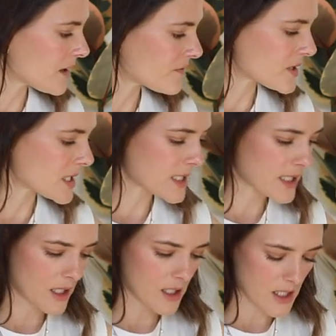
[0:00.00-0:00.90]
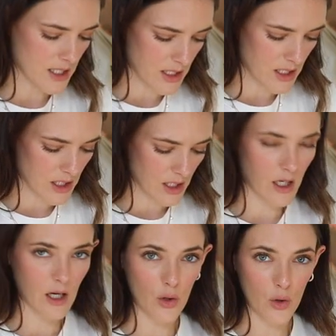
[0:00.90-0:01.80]
love these sunglasses
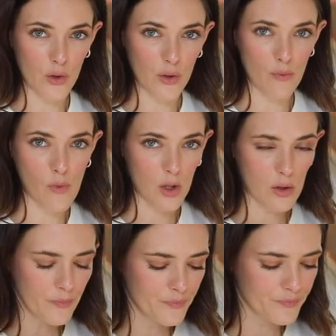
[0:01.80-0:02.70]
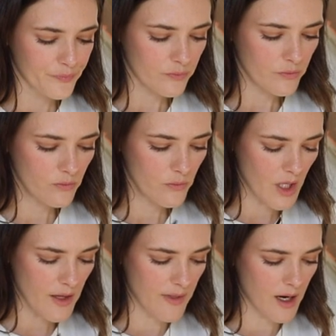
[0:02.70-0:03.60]
of the model.
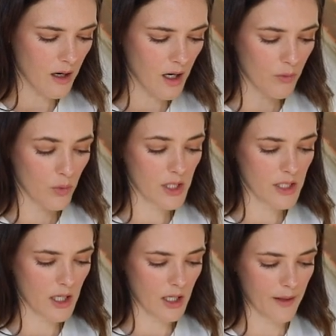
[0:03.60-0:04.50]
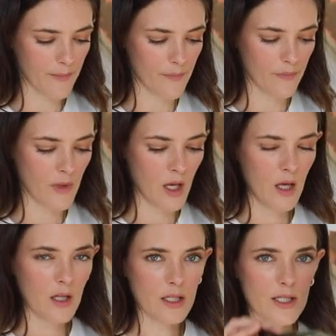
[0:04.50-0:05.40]
There, I wanted
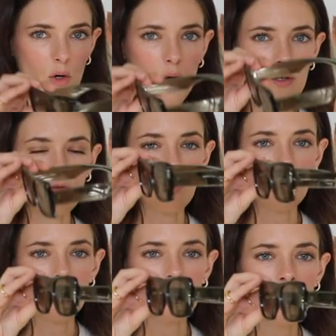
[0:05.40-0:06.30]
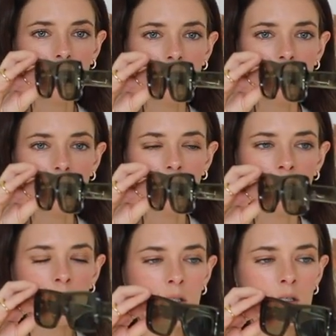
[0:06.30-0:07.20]
this olive green kind of color